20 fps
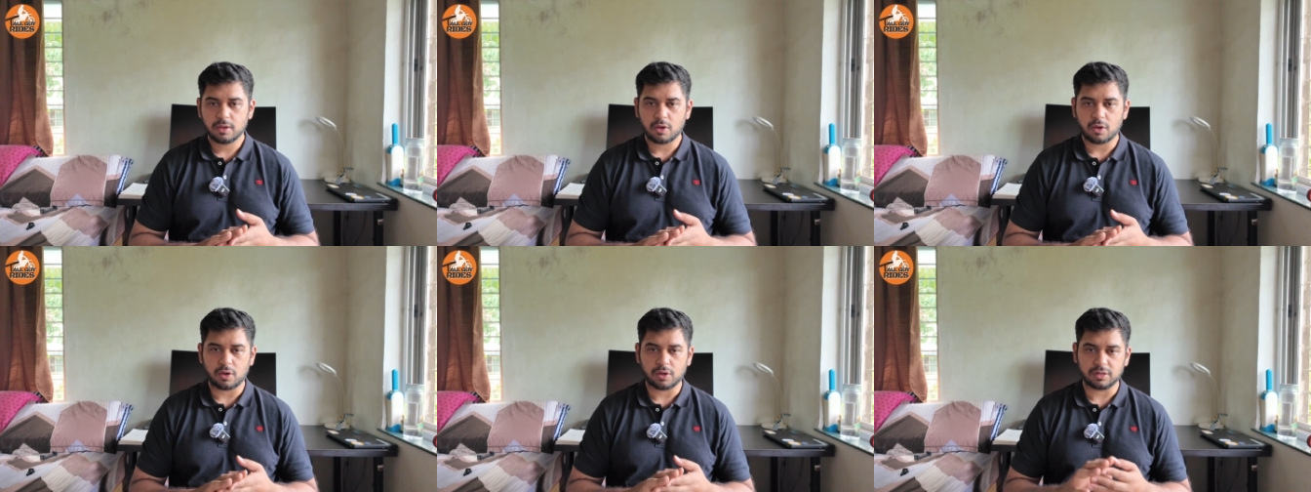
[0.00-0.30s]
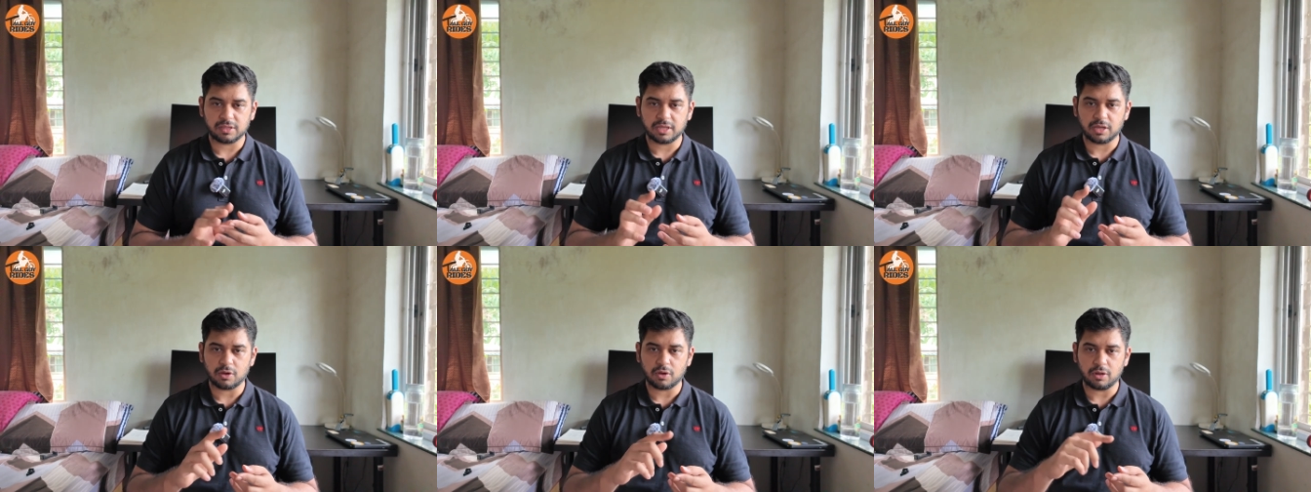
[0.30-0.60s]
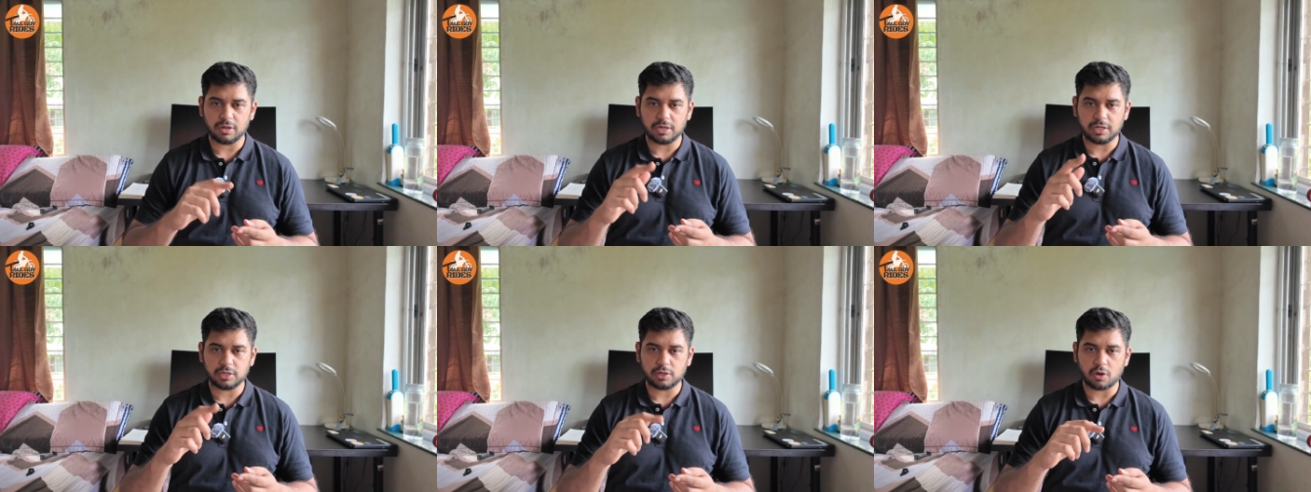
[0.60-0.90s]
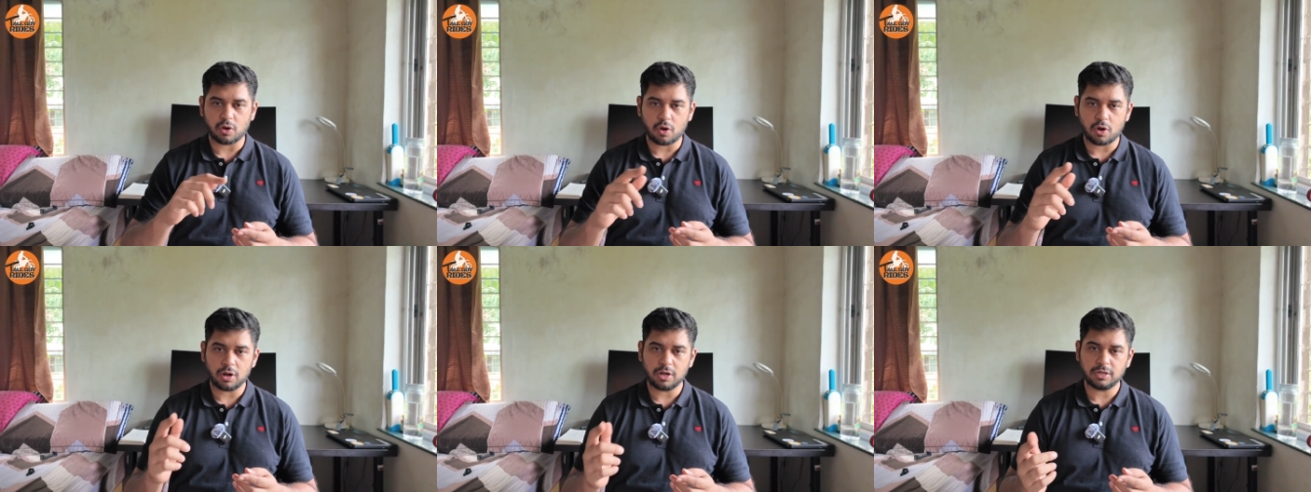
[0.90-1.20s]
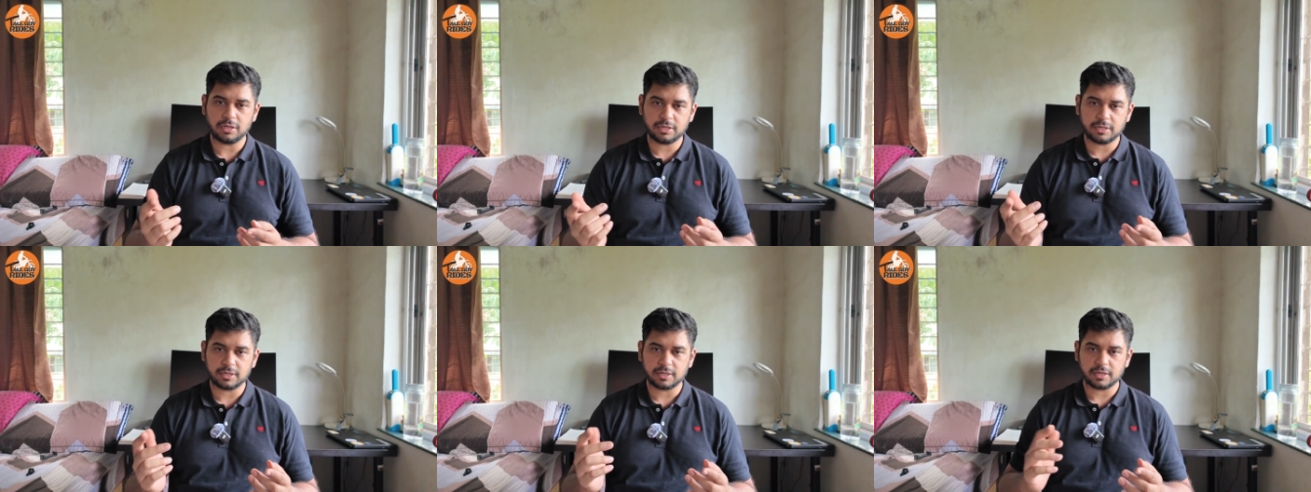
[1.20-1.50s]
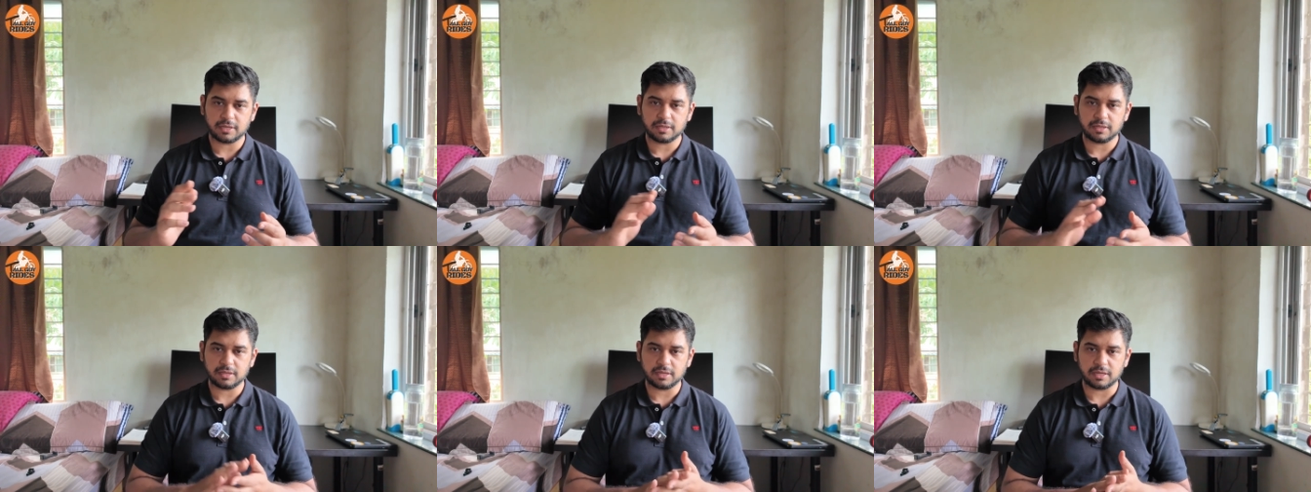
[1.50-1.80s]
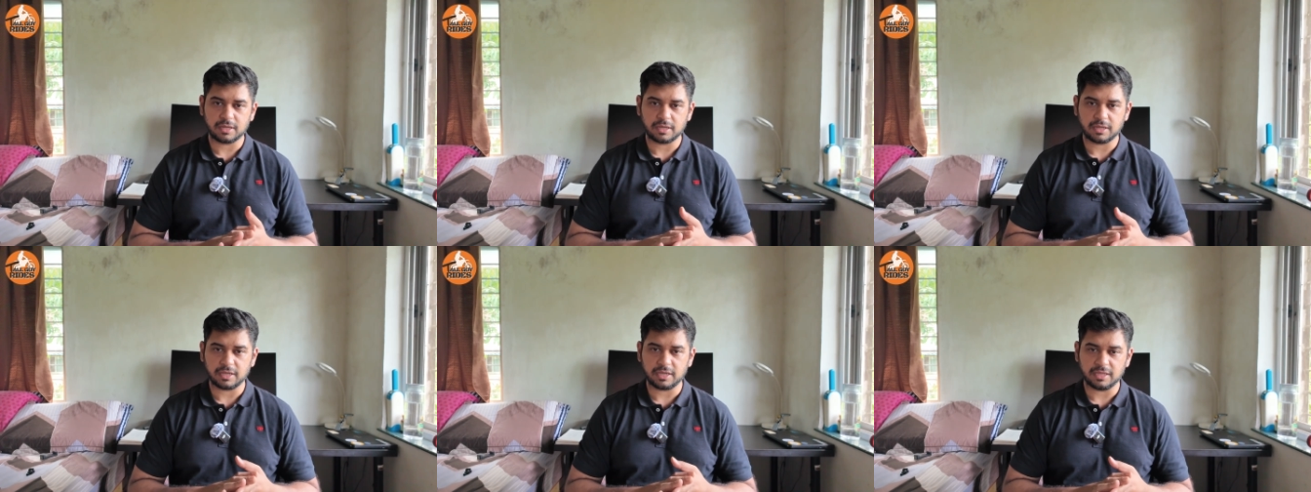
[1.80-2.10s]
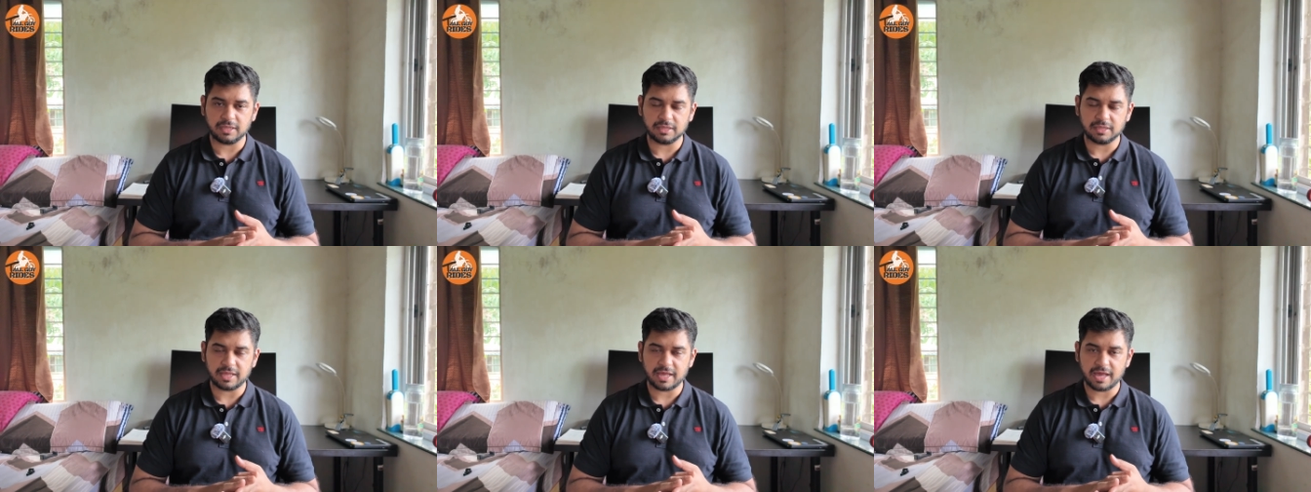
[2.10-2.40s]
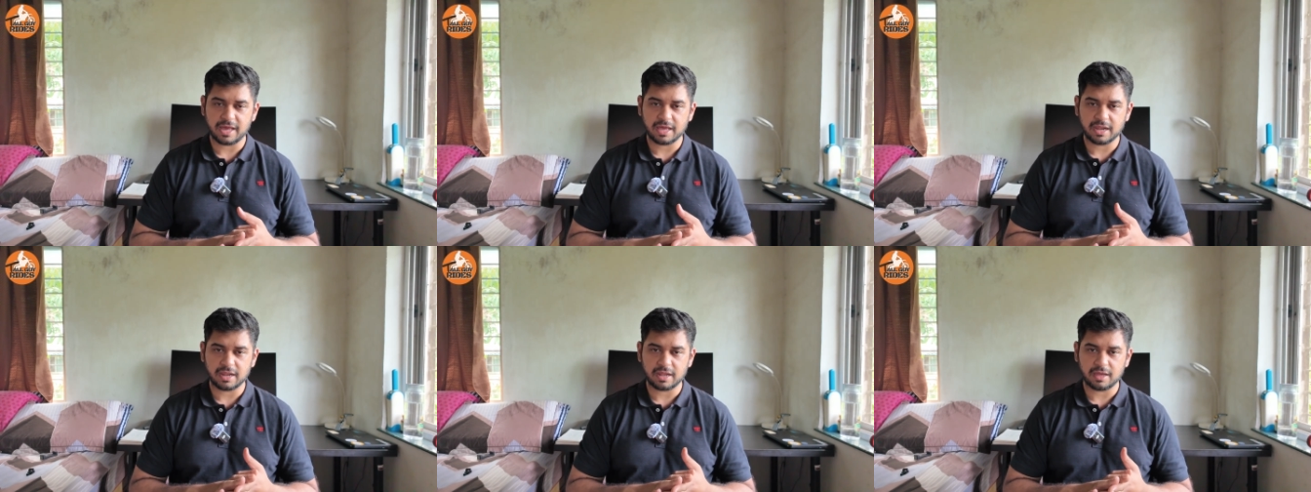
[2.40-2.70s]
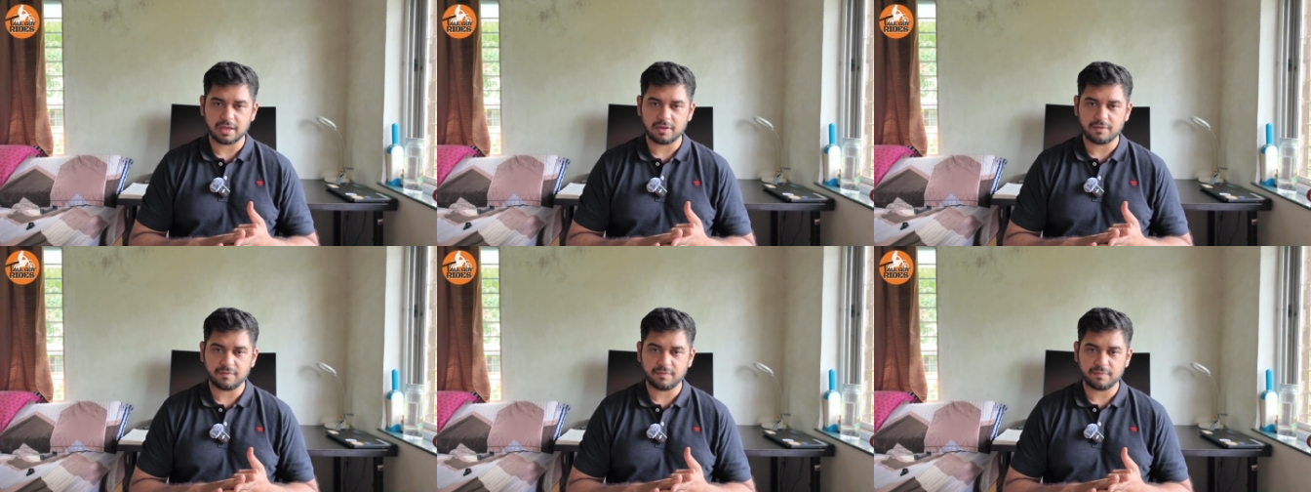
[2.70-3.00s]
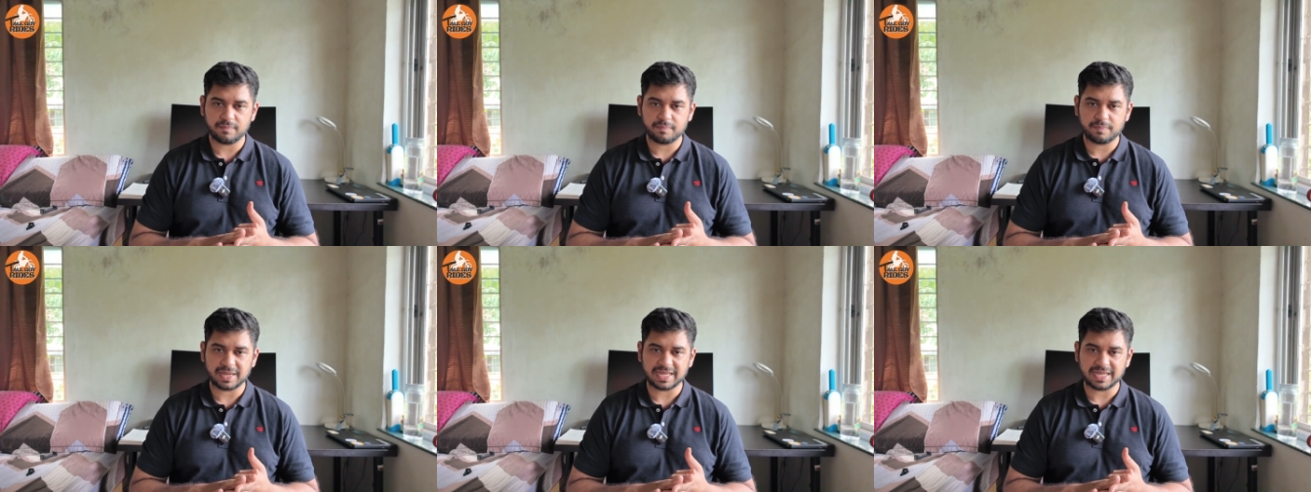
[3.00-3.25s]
or they call it alt in their